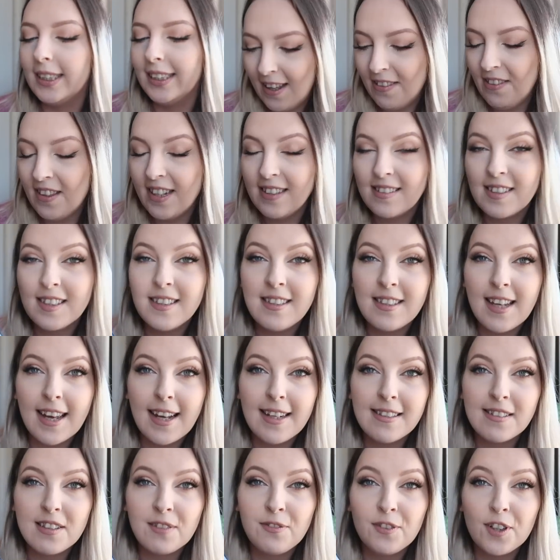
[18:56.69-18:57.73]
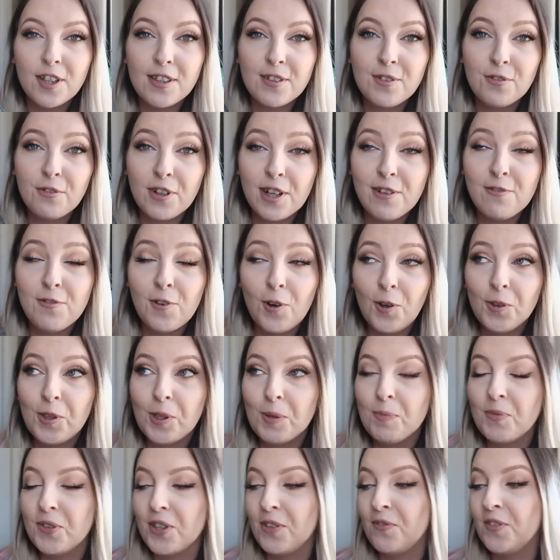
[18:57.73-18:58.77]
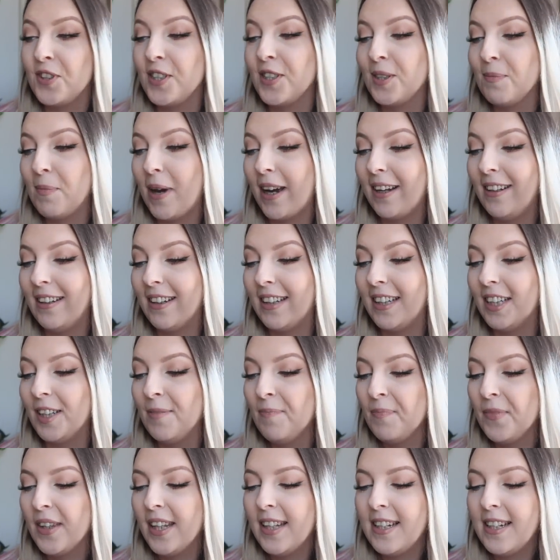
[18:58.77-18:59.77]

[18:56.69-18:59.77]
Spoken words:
And this contains the first three volumes of this manga.